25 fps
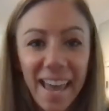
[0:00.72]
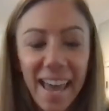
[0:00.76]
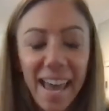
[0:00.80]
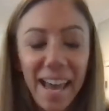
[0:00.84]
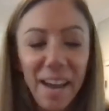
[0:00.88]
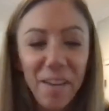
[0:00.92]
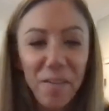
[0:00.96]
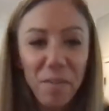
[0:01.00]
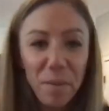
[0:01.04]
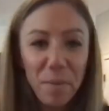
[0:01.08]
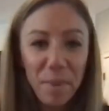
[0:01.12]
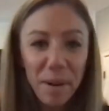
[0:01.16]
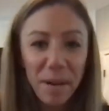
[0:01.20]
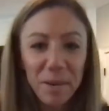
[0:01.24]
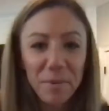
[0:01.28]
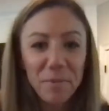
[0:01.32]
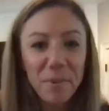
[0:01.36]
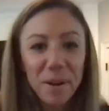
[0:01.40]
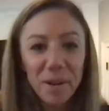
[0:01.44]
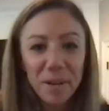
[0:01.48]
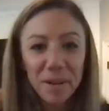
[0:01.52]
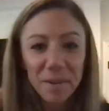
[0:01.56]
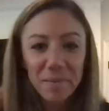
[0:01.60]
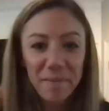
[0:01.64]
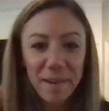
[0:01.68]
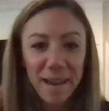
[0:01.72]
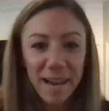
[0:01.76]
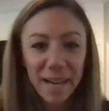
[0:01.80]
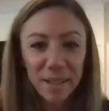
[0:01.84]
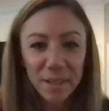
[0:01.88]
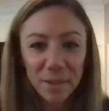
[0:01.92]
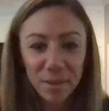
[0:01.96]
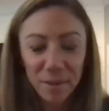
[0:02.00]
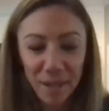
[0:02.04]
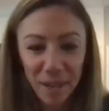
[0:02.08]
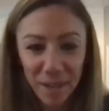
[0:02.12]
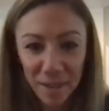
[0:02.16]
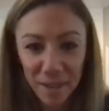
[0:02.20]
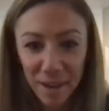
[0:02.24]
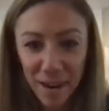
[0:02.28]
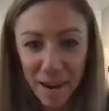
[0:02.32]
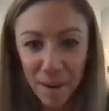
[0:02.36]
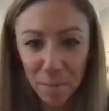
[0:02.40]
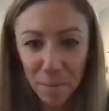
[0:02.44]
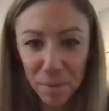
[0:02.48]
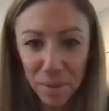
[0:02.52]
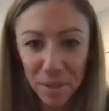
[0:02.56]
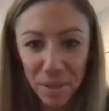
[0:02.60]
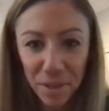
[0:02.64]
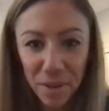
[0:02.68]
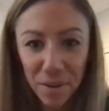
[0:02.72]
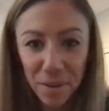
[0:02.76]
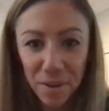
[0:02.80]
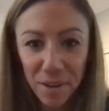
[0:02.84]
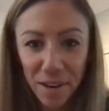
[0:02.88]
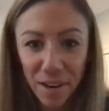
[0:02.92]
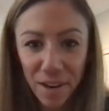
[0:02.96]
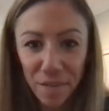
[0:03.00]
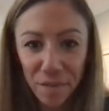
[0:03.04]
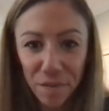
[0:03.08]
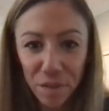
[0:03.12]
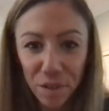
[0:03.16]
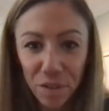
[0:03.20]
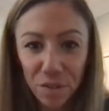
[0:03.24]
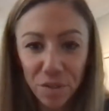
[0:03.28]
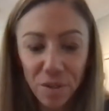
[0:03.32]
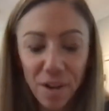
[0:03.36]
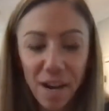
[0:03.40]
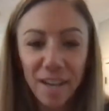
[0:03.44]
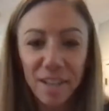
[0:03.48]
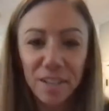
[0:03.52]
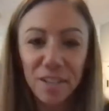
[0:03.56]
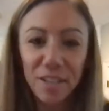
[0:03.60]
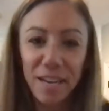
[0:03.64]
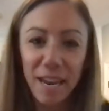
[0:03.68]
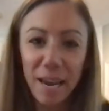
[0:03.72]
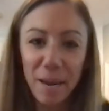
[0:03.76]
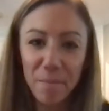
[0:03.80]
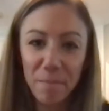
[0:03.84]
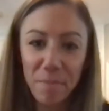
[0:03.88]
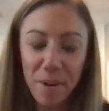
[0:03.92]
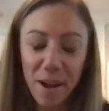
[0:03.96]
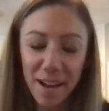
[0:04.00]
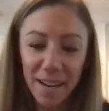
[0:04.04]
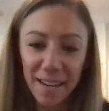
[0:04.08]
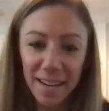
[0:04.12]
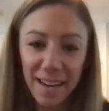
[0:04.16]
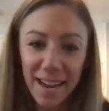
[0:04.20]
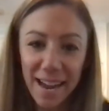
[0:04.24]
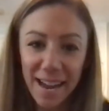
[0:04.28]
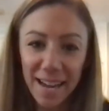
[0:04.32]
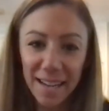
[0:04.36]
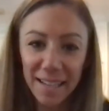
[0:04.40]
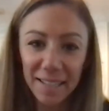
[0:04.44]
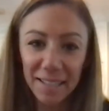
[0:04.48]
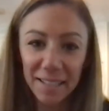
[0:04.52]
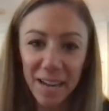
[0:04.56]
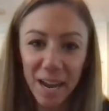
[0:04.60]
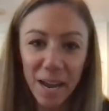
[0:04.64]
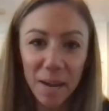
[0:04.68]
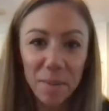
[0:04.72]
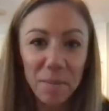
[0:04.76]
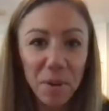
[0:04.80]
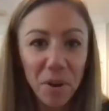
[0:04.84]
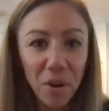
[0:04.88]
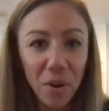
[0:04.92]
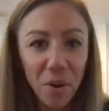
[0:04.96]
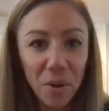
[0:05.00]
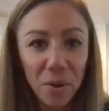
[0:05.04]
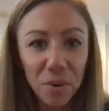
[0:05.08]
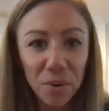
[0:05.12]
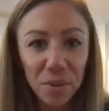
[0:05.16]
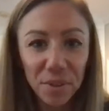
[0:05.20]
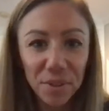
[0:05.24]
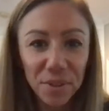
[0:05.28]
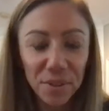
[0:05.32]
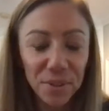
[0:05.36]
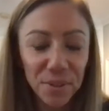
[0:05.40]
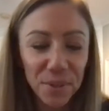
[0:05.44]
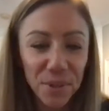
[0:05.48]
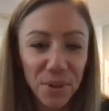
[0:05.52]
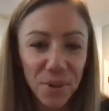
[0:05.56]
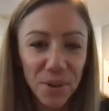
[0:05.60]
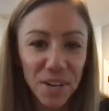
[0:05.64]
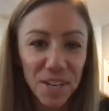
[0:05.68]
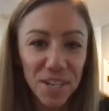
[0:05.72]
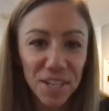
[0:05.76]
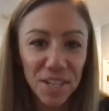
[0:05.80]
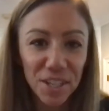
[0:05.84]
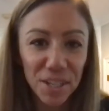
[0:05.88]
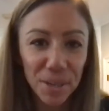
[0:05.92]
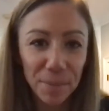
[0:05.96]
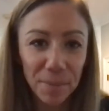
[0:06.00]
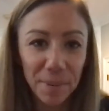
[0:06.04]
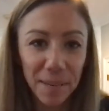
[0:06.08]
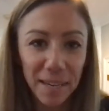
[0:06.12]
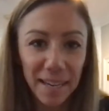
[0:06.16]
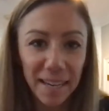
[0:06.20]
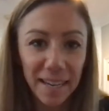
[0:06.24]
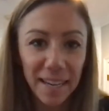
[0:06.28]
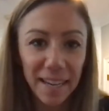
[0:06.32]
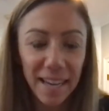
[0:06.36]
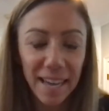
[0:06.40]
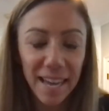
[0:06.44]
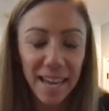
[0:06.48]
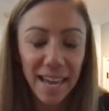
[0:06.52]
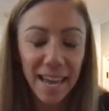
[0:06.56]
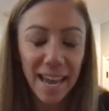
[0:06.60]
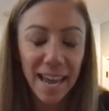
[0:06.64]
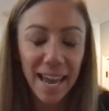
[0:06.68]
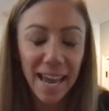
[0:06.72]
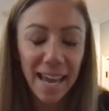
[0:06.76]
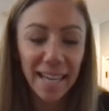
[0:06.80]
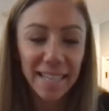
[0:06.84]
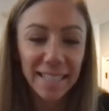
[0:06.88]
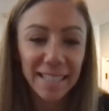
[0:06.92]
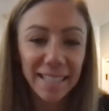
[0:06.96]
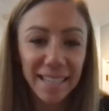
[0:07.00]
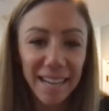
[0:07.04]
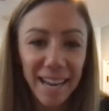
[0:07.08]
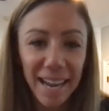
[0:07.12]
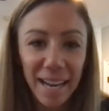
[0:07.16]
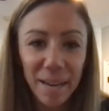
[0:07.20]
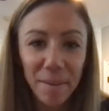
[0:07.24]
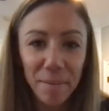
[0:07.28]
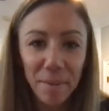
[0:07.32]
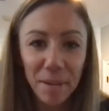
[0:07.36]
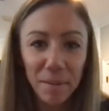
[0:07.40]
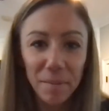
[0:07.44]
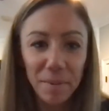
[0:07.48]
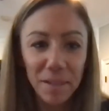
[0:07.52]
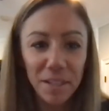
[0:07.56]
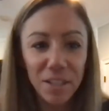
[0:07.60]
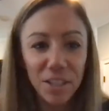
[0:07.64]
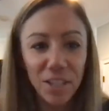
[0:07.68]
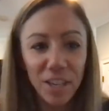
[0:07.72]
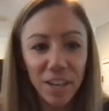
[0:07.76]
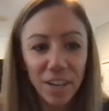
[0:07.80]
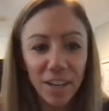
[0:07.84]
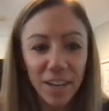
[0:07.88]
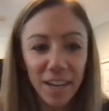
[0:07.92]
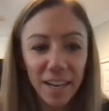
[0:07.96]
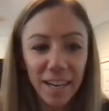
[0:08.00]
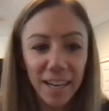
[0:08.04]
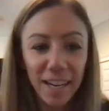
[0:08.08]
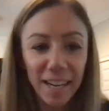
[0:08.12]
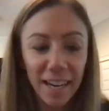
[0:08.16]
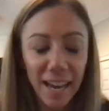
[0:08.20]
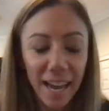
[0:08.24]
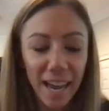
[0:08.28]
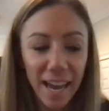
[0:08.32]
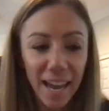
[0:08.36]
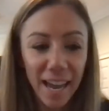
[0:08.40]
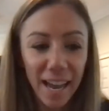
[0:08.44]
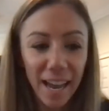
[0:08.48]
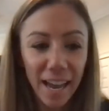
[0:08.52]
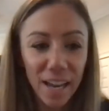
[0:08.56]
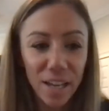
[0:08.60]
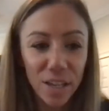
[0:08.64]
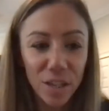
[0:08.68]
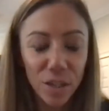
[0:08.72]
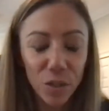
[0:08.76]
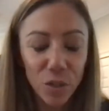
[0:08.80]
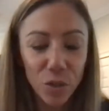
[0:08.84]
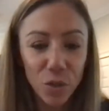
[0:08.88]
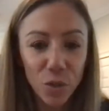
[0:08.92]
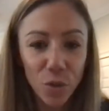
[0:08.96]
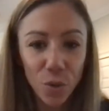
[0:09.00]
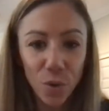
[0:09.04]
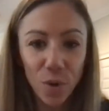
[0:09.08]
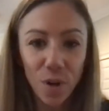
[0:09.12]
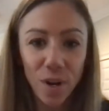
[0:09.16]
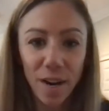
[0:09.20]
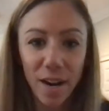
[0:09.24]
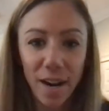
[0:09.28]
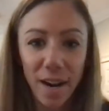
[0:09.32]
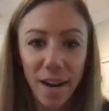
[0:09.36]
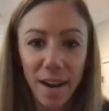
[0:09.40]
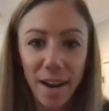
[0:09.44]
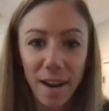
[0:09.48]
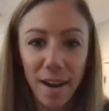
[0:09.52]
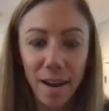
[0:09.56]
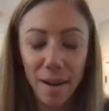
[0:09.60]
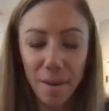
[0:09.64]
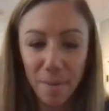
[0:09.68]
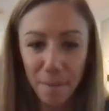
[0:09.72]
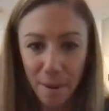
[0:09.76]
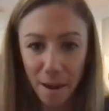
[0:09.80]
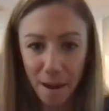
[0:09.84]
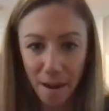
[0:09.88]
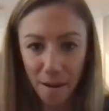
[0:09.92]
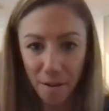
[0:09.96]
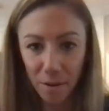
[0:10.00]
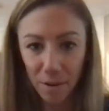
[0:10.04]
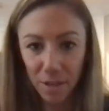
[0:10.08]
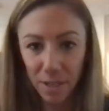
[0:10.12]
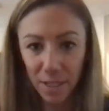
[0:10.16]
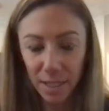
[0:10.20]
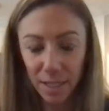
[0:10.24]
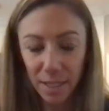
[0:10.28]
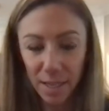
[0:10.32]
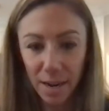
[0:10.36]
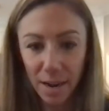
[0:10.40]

Hey, everybody, welcome back to another episode of the Strategy Game Podcast. I'm your host, Lauren Shippey. And today I'm going to be sharing a story about